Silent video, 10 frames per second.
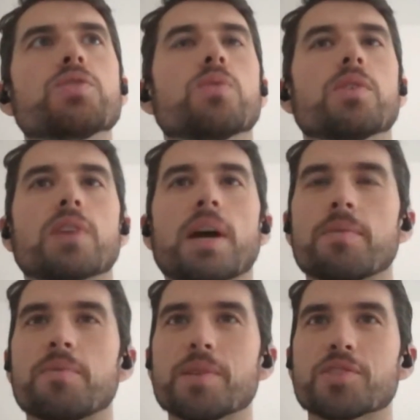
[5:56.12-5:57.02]
do wonder,
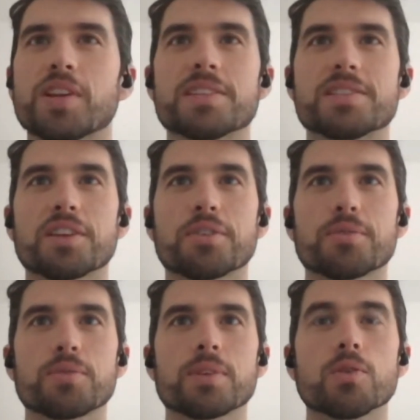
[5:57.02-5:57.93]
I've been trying to dig
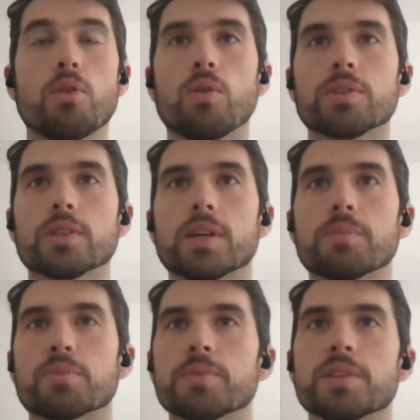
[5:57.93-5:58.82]
through the old
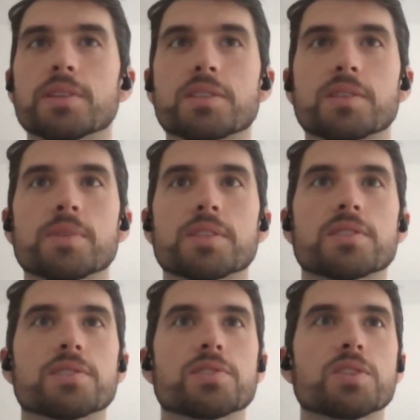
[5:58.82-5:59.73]
Prometheus commits
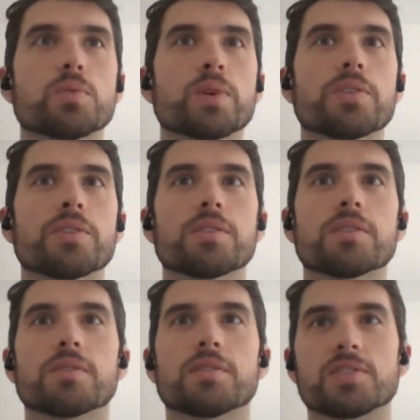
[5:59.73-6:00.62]
to see where
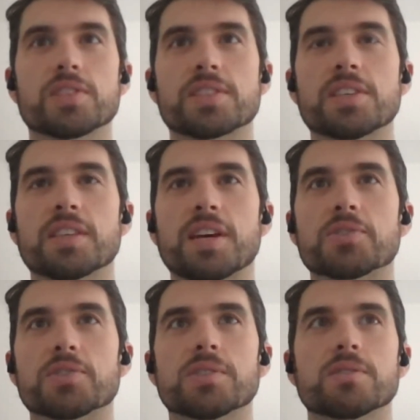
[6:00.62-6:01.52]
the
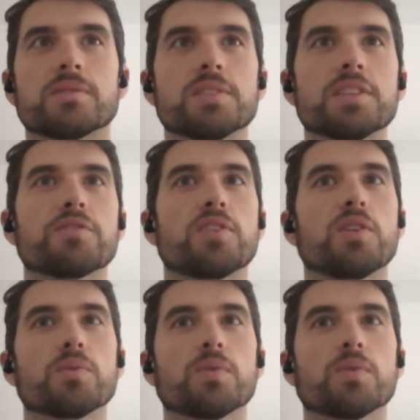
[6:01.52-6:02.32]
16,000 default